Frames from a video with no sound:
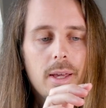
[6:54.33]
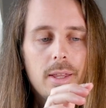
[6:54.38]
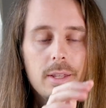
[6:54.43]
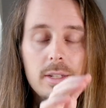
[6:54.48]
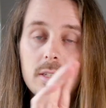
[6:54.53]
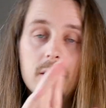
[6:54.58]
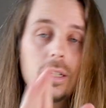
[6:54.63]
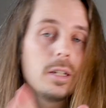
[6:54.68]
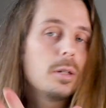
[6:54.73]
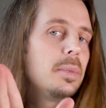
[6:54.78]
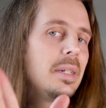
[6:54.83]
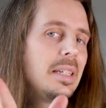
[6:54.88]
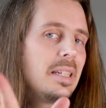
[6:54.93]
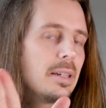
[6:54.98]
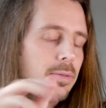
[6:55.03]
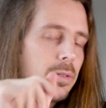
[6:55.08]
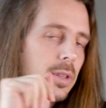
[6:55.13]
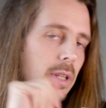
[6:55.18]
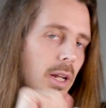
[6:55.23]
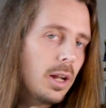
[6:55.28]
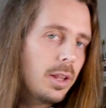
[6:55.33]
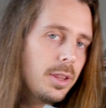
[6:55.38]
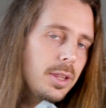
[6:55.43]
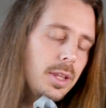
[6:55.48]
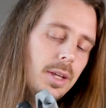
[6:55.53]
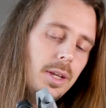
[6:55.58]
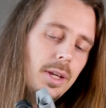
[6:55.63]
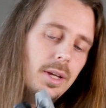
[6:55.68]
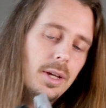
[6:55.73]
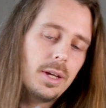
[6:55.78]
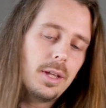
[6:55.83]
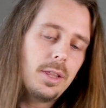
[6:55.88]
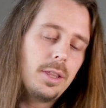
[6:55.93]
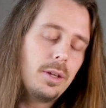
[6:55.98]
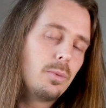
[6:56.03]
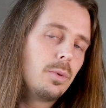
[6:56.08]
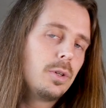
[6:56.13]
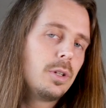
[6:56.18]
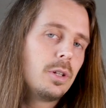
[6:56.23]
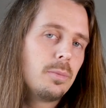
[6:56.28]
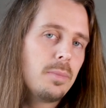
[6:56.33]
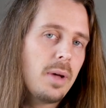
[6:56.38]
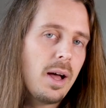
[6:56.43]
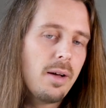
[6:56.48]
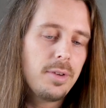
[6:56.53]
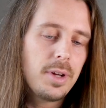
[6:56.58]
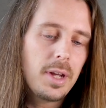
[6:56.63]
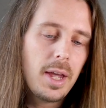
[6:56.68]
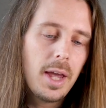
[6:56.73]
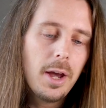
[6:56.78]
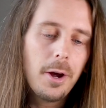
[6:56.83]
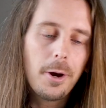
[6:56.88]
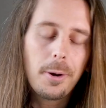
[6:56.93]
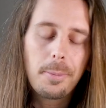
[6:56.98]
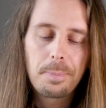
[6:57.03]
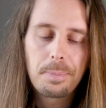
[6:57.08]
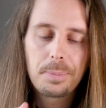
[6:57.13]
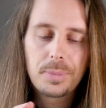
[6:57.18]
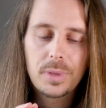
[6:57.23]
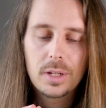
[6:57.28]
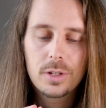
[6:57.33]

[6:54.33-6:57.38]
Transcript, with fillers: this is a little bit different than on the uh, the original Mavic Air.